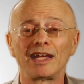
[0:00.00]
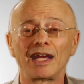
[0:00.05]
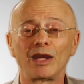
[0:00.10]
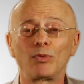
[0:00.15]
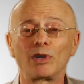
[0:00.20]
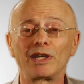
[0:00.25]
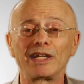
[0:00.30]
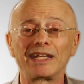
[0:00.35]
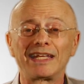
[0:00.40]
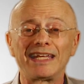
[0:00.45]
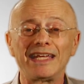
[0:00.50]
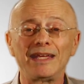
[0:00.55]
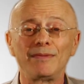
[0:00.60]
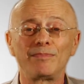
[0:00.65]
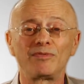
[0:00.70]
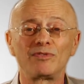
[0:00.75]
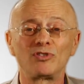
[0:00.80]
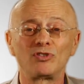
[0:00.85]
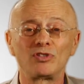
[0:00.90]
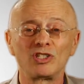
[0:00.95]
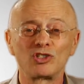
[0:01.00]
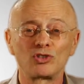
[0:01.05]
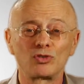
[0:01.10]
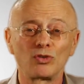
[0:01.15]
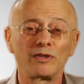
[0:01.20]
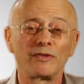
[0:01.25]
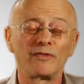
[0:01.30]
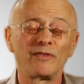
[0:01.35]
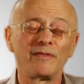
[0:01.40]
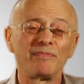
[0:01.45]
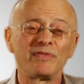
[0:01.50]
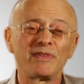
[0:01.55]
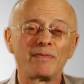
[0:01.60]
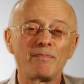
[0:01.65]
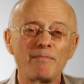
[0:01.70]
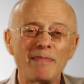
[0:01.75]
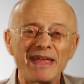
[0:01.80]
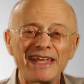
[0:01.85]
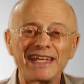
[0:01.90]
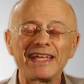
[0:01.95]
I want to keep sort of
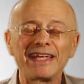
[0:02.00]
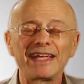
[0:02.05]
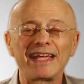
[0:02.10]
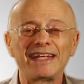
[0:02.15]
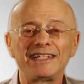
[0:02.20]
making